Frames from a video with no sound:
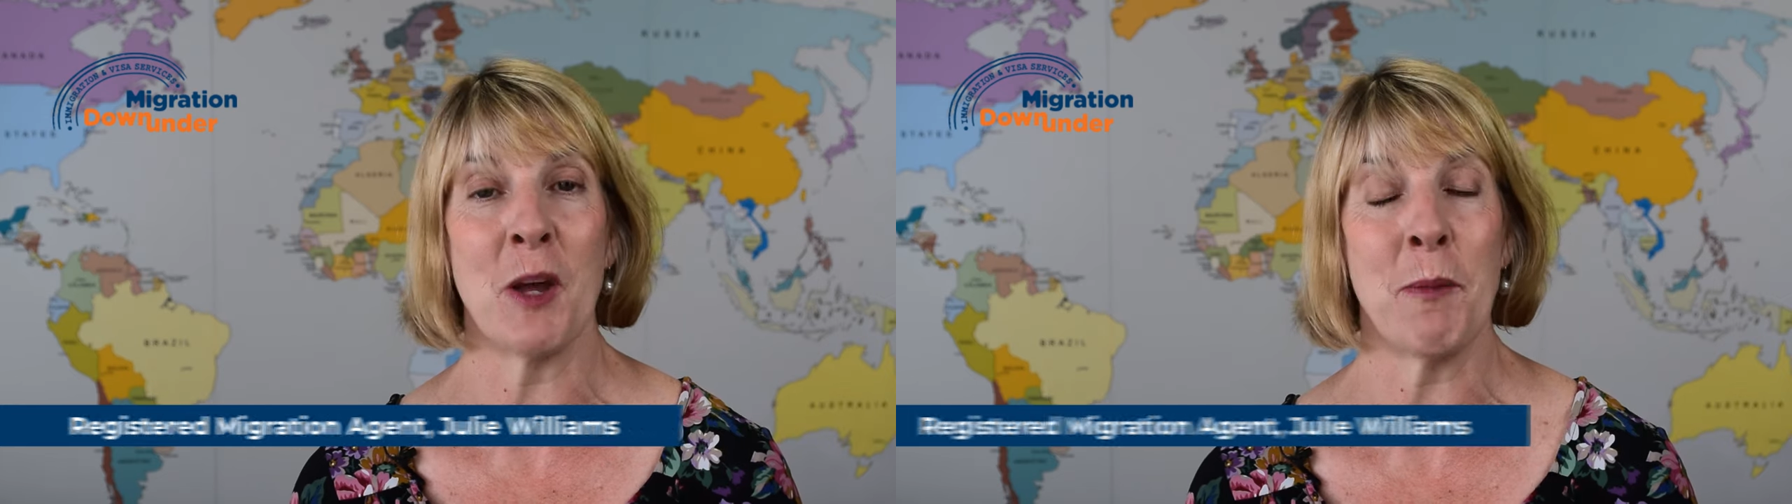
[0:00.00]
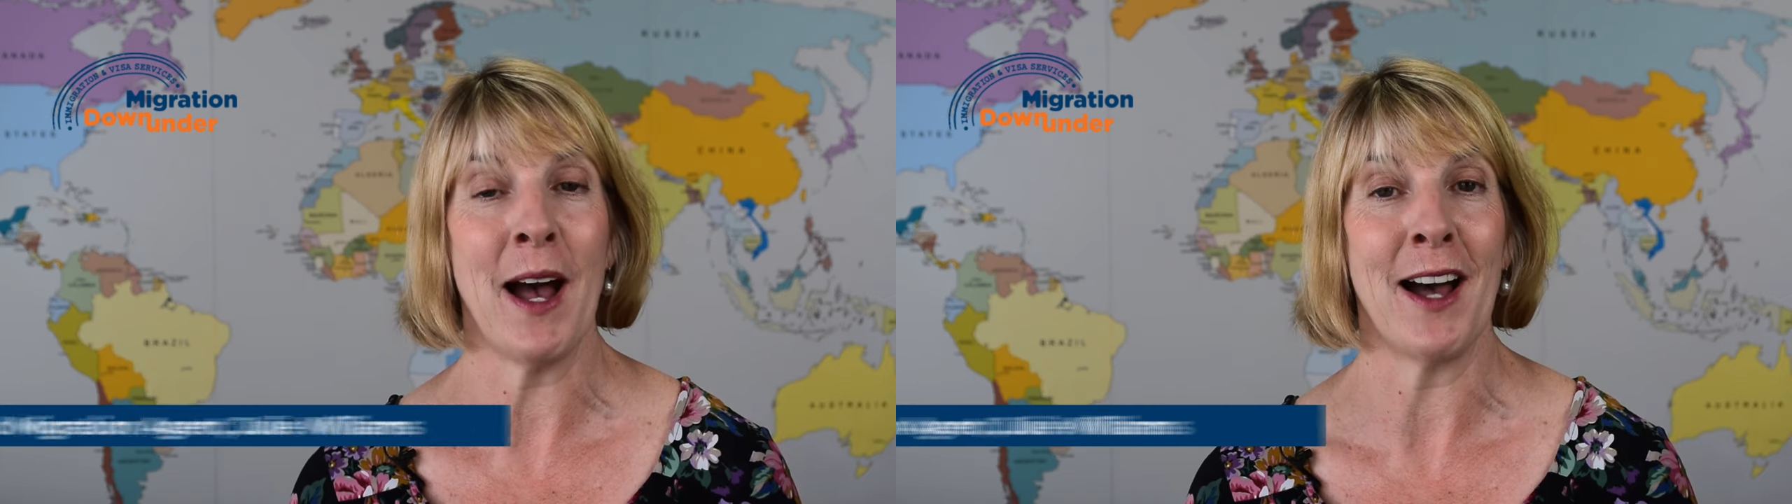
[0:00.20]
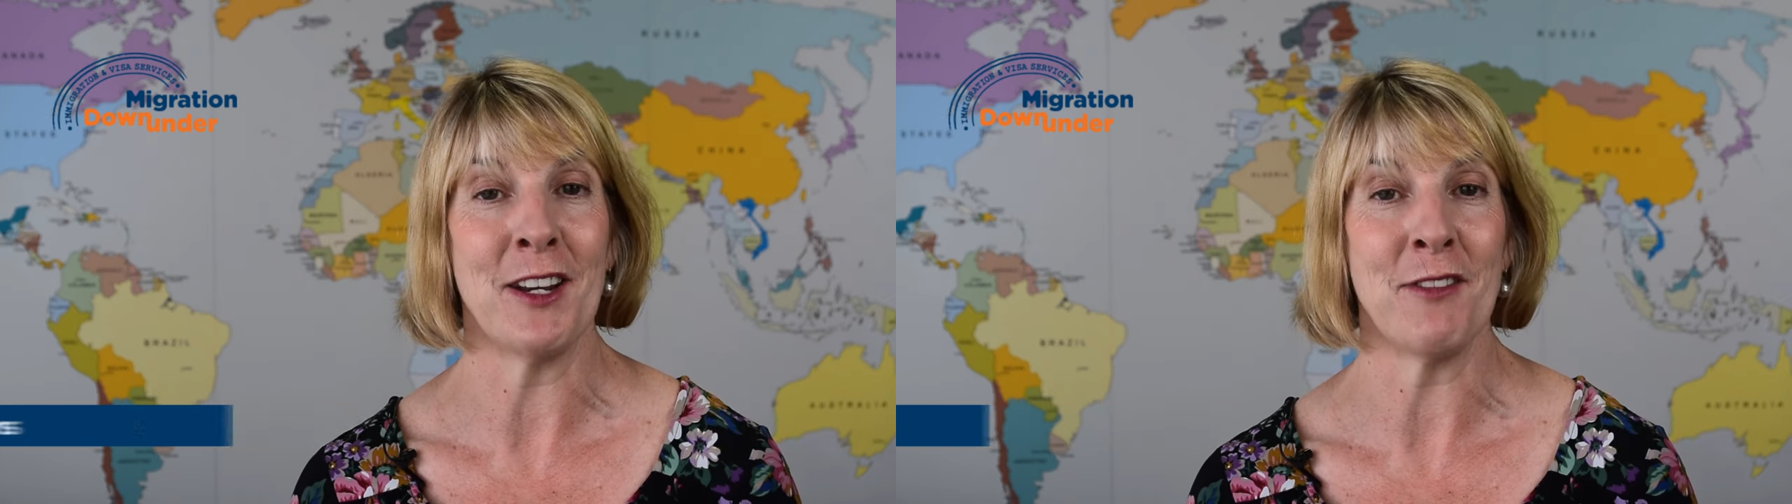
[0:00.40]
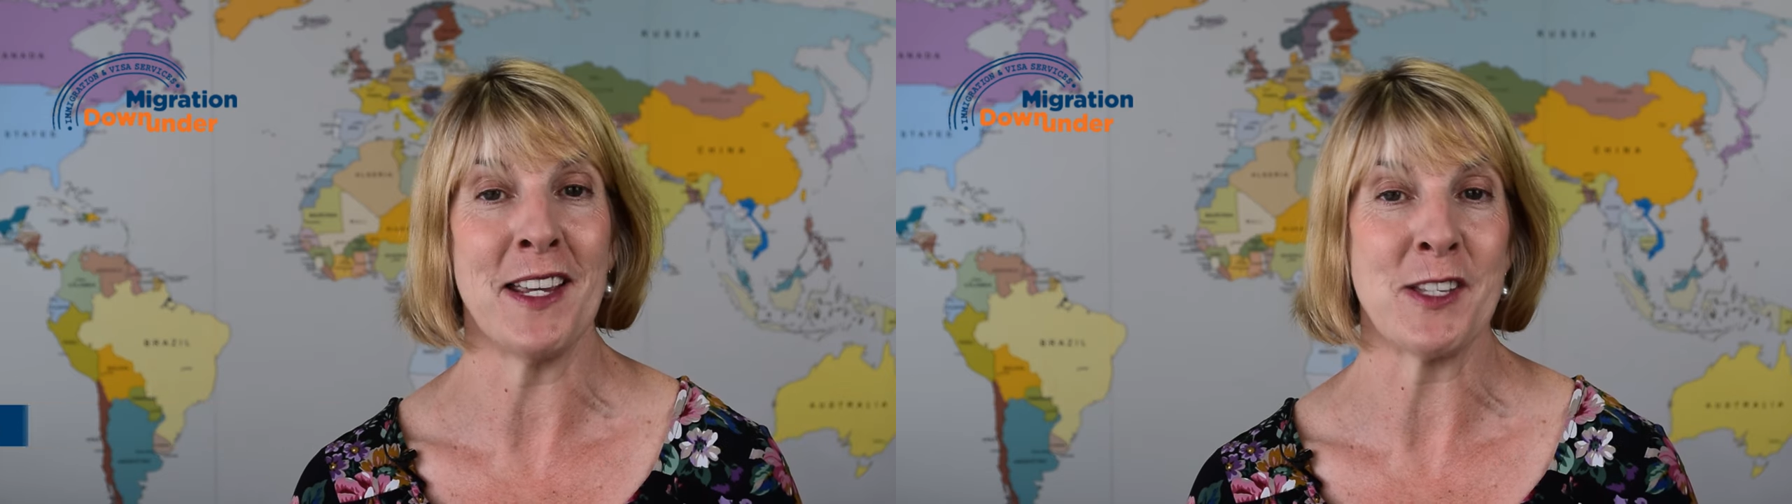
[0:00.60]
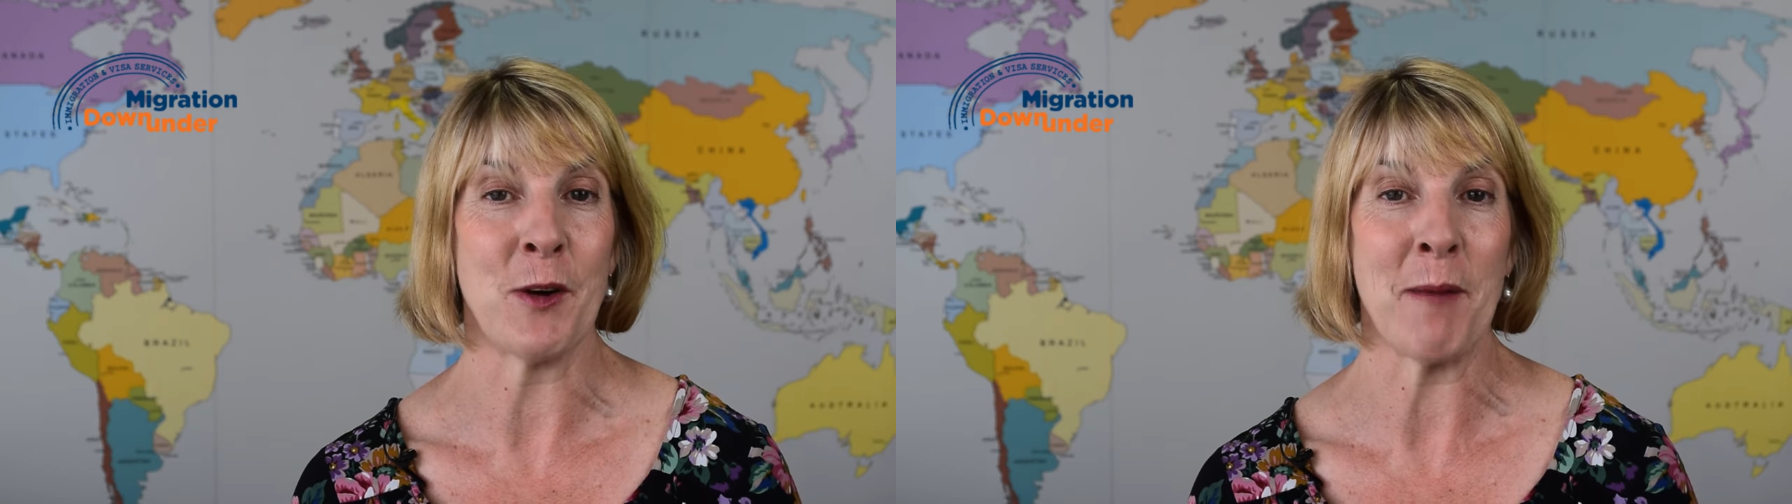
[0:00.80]
a partner
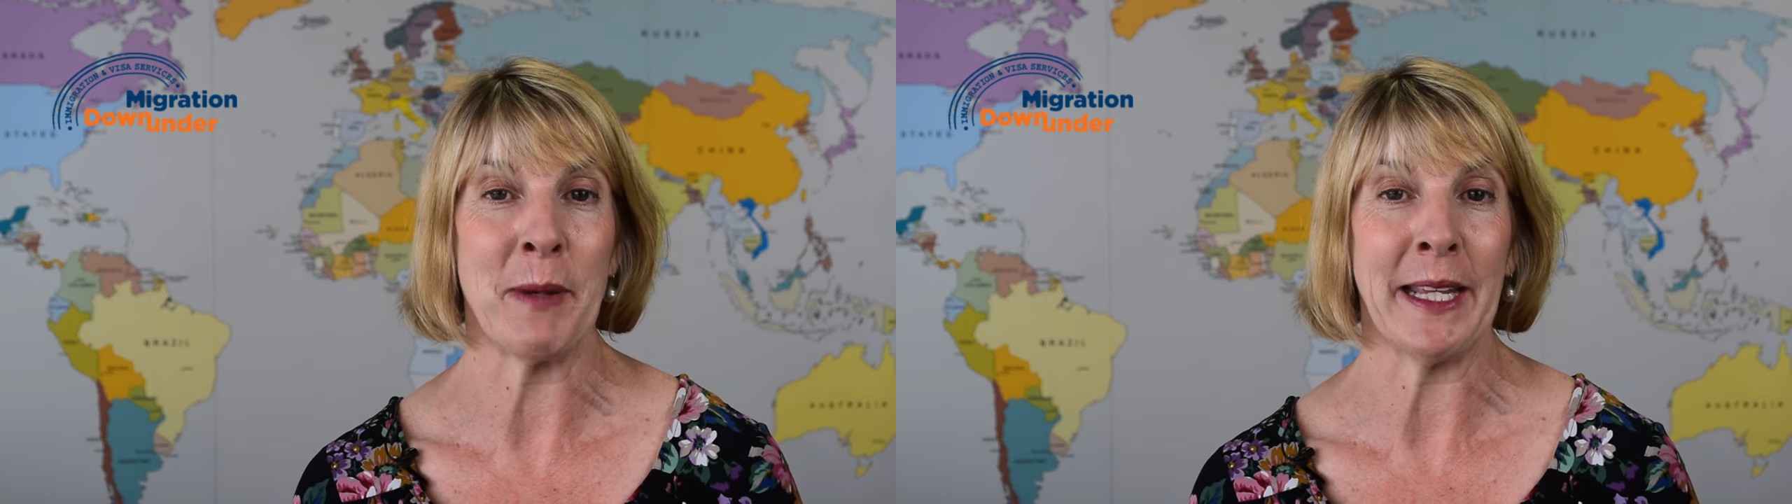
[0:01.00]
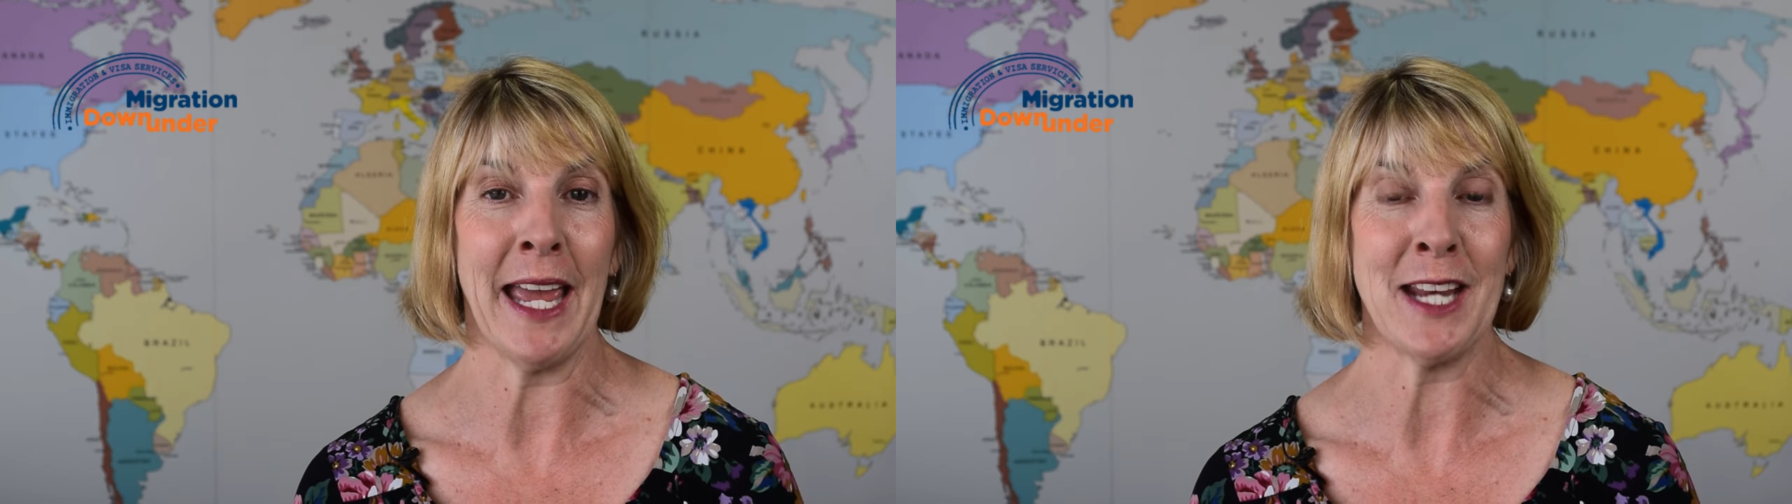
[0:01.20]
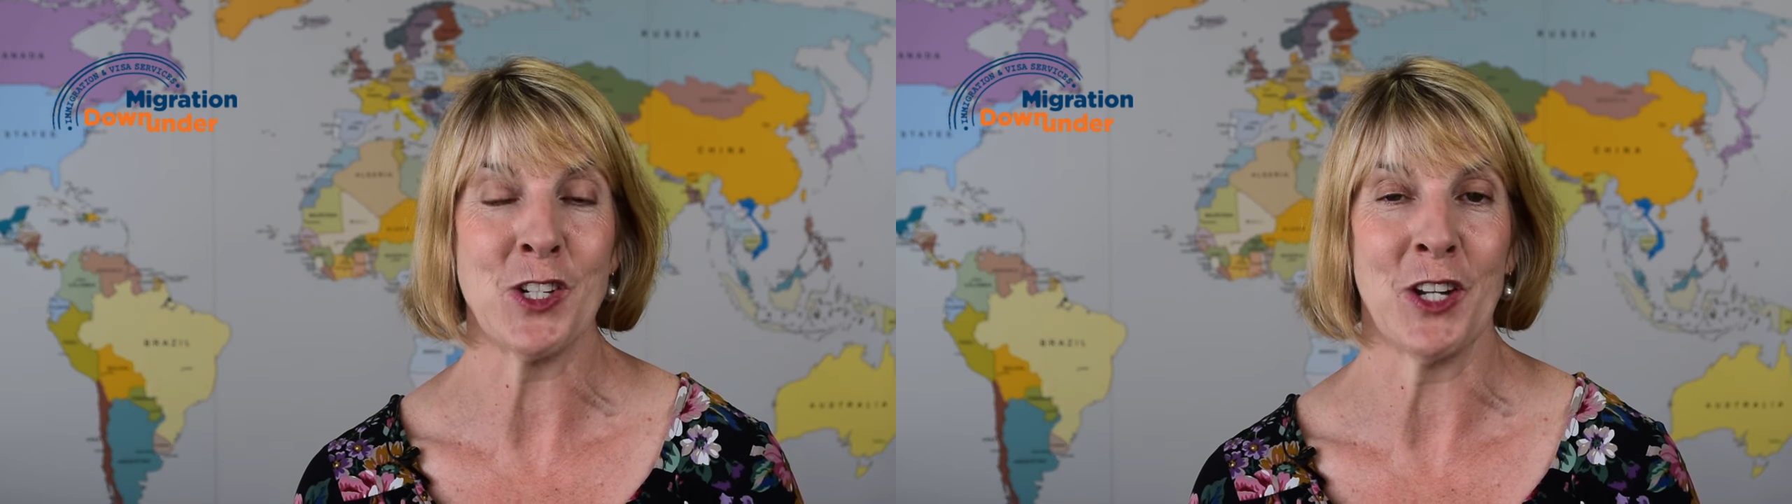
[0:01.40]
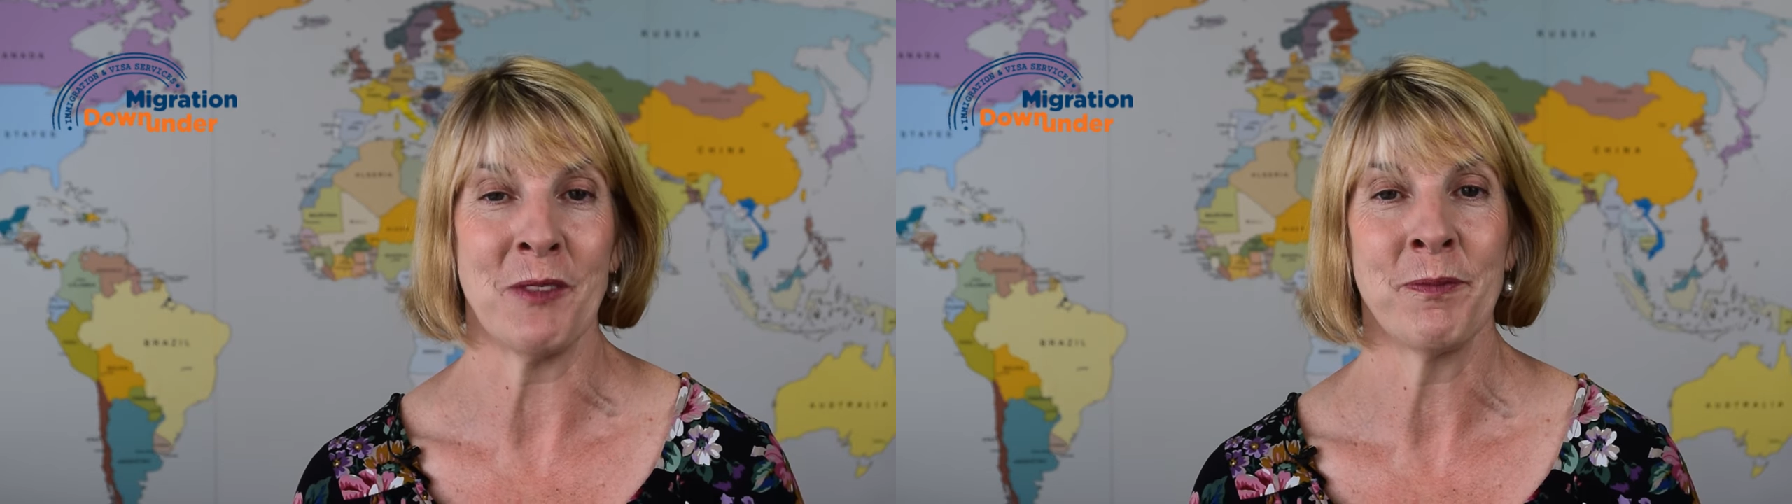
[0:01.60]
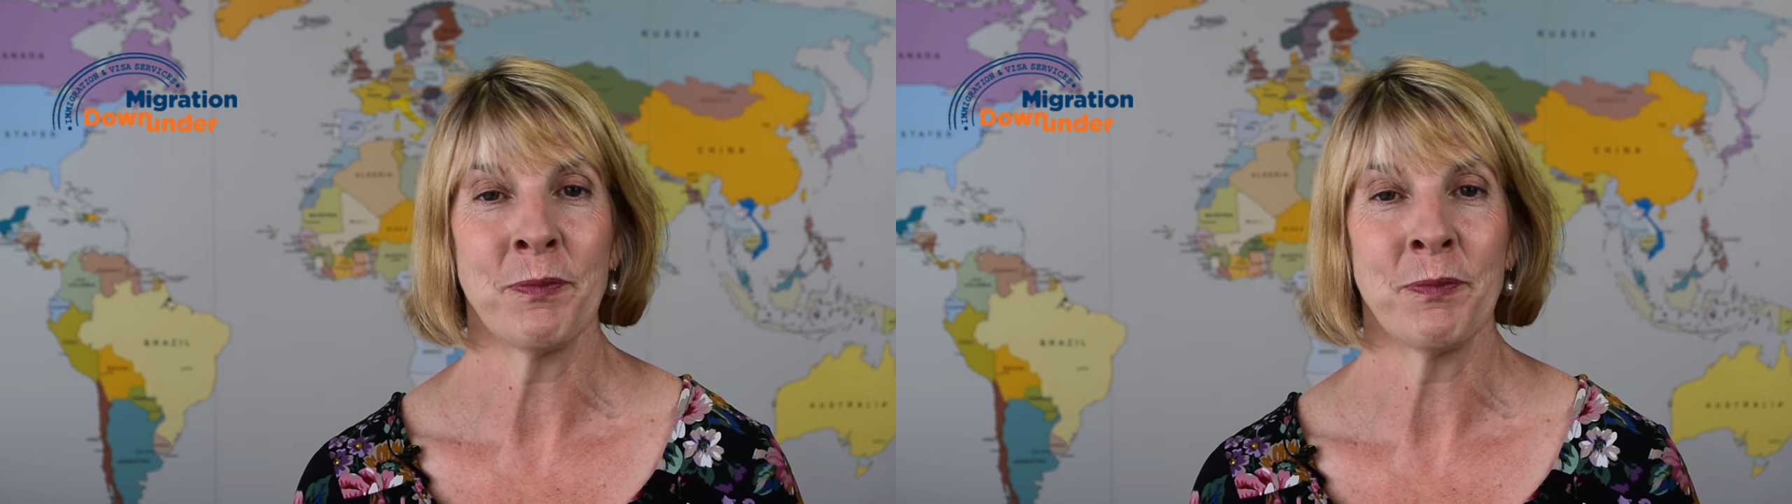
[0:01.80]
visa application.